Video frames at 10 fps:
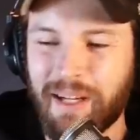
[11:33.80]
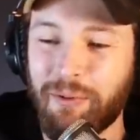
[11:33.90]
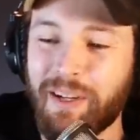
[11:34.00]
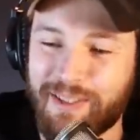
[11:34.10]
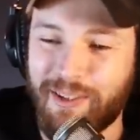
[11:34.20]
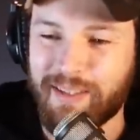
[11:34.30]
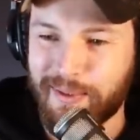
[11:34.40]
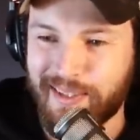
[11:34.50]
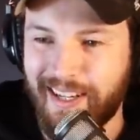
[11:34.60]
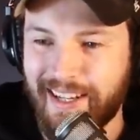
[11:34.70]
But it was cross
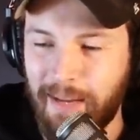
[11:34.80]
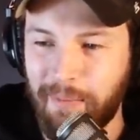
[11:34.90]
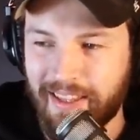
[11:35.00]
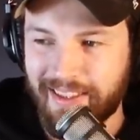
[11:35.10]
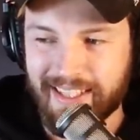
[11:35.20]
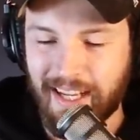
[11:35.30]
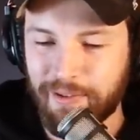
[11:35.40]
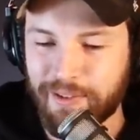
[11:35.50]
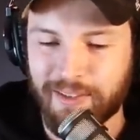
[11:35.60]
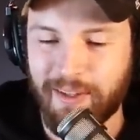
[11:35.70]
posted on Am I the
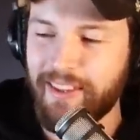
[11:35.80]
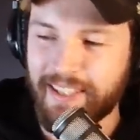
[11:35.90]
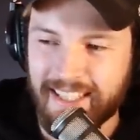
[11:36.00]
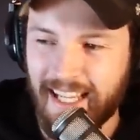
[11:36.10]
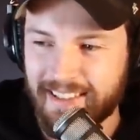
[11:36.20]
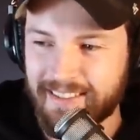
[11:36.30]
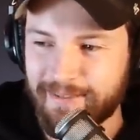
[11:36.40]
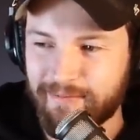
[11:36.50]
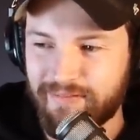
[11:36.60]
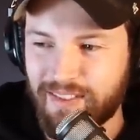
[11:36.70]
Devil, so I think that
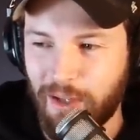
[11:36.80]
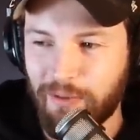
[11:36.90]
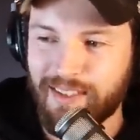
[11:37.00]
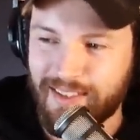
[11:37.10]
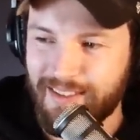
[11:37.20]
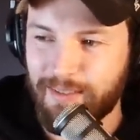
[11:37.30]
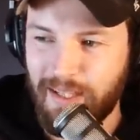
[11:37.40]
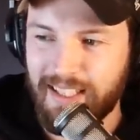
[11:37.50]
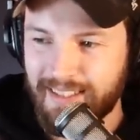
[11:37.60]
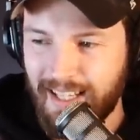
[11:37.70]
goes to
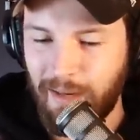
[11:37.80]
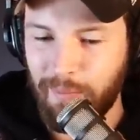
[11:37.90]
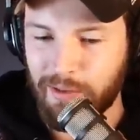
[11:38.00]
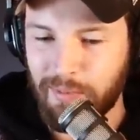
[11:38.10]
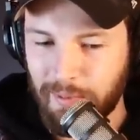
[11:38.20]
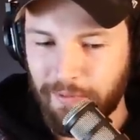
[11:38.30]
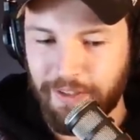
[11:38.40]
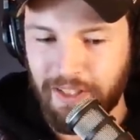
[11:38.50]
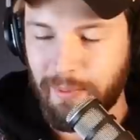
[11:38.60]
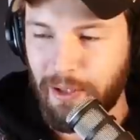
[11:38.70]
speak to how most people
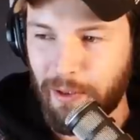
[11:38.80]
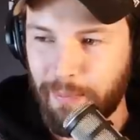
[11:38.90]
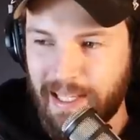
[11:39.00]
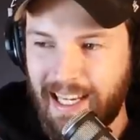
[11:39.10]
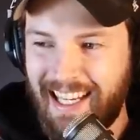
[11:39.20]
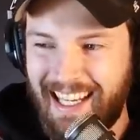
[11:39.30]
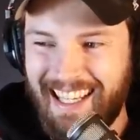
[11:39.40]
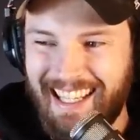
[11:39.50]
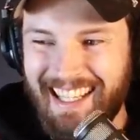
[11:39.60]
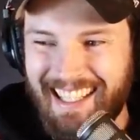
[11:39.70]
feel about O
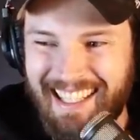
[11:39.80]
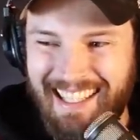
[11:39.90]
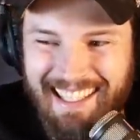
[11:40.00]
P.